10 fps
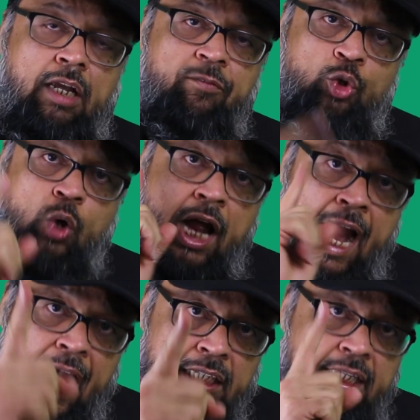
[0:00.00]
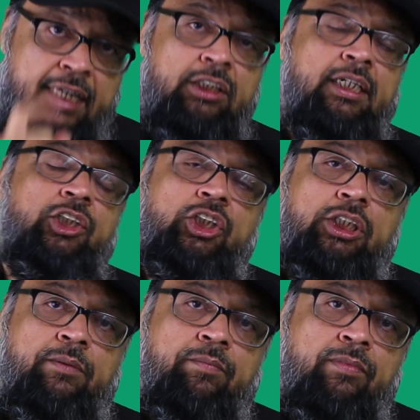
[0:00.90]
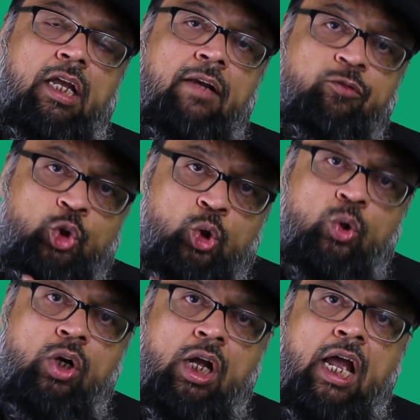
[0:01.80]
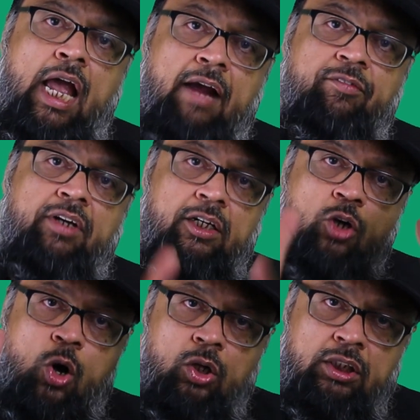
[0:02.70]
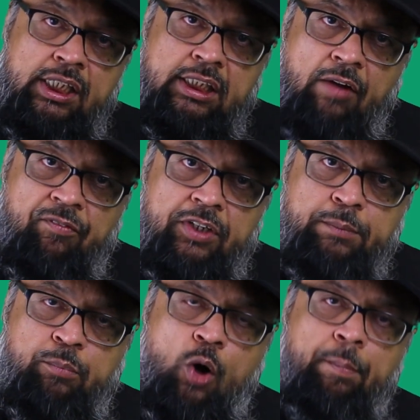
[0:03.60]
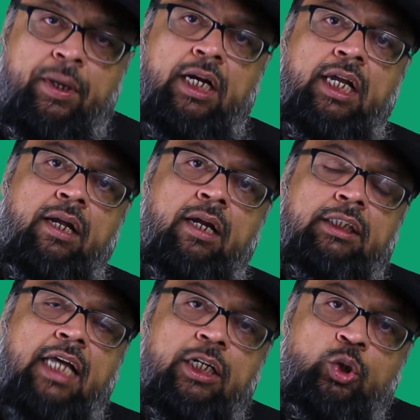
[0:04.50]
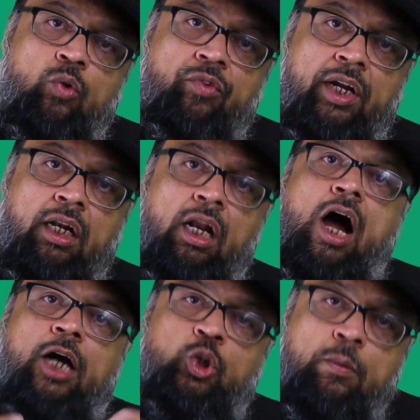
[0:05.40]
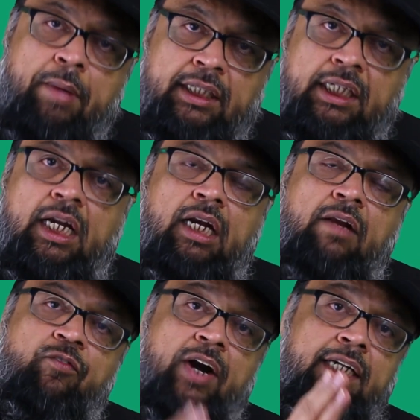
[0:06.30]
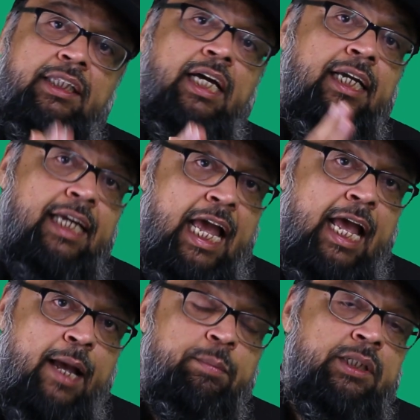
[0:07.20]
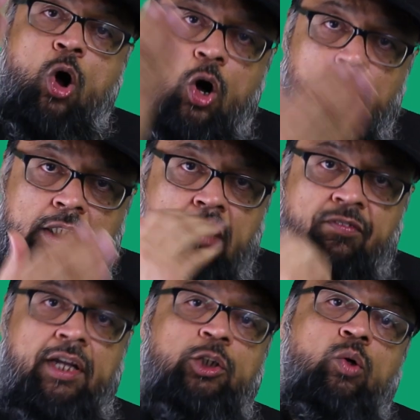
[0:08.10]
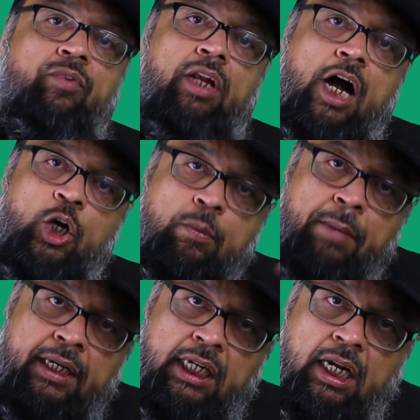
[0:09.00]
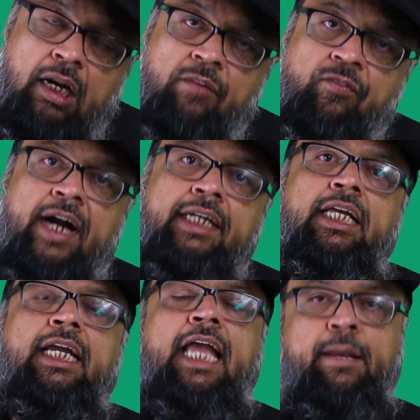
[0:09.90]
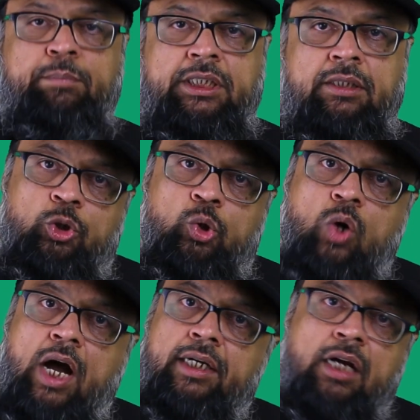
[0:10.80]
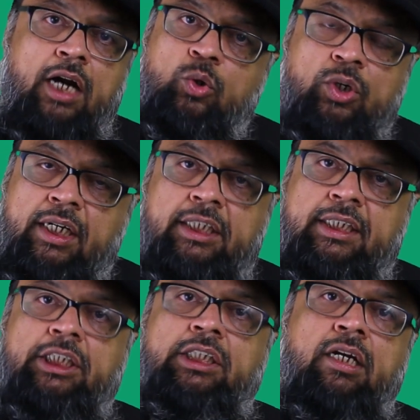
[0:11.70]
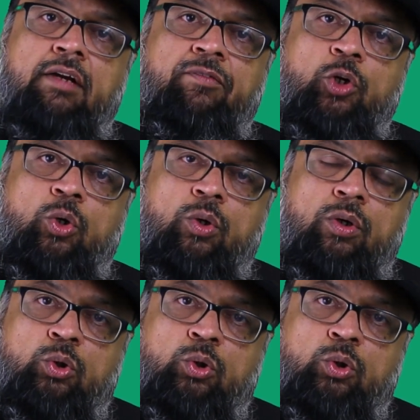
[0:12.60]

If you had the intention, if you have done all these efforts properly, then you will automatically find the gaps all the way. You will automatically find the gaps. You are not doing literature review